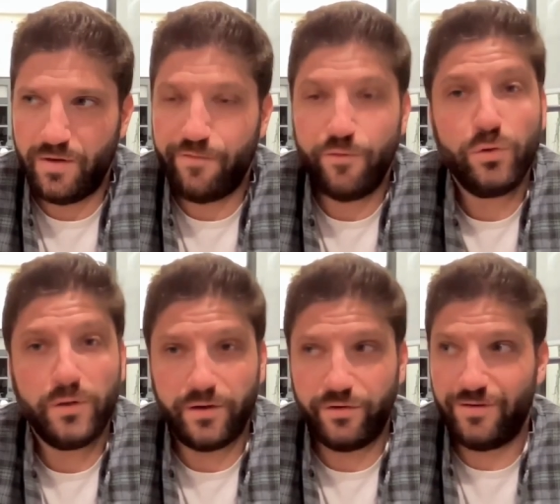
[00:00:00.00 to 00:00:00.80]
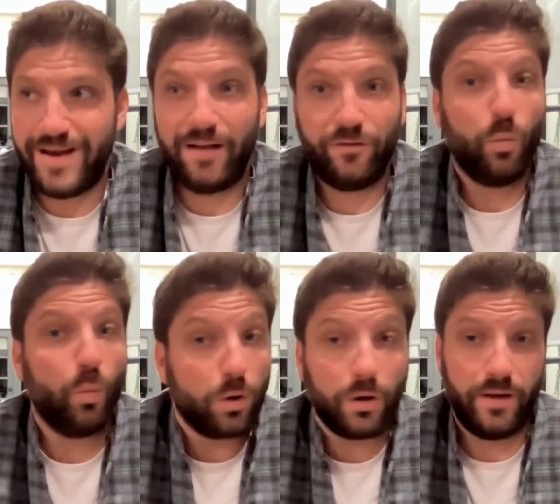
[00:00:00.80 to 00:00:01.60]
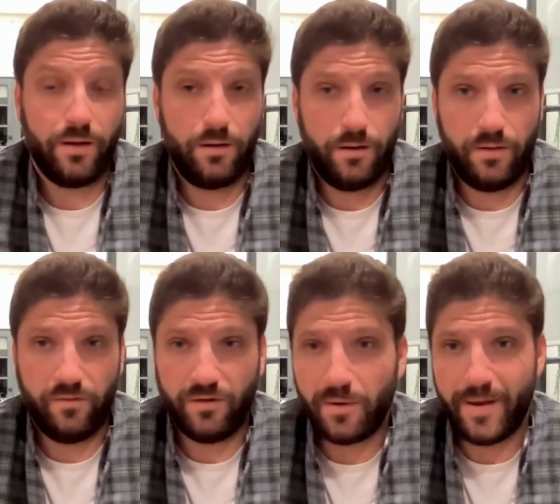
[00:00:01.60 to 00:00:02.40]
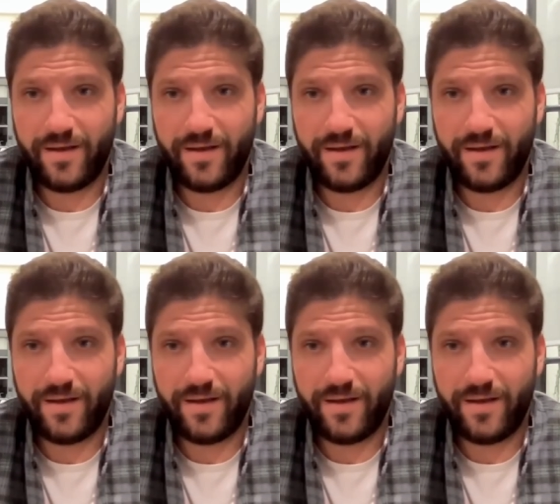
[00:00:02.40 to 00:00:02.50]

be foolish not to worry in some